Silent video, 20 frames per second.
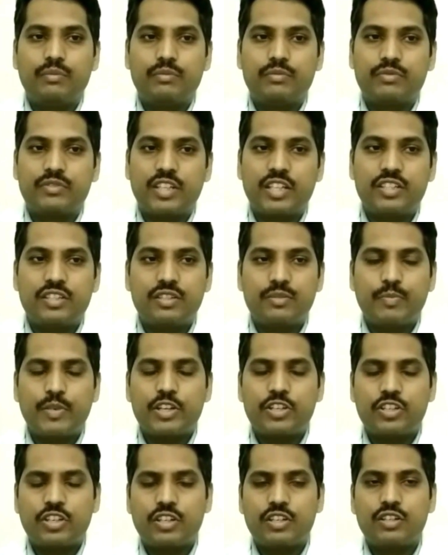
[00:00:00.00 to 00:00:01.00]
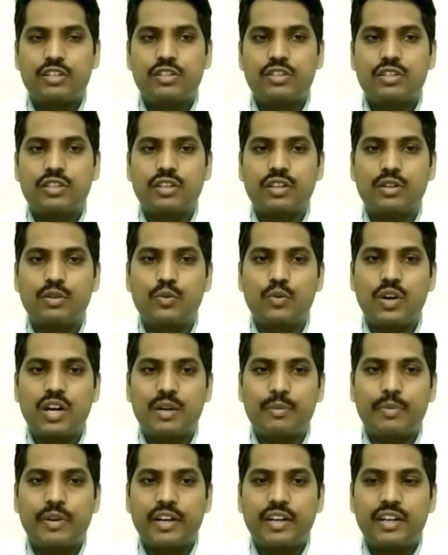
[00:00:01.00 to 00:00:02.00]
such patients who are
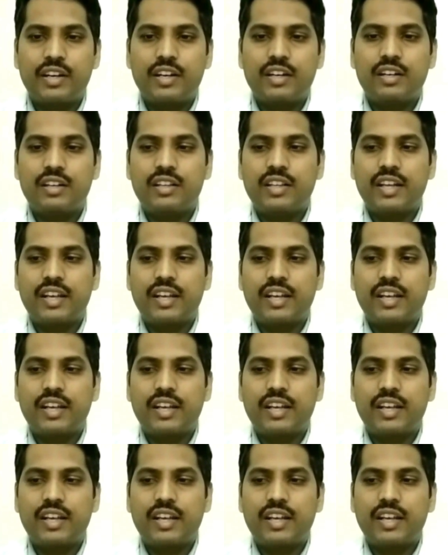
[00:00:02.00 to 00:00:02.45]
pregnant they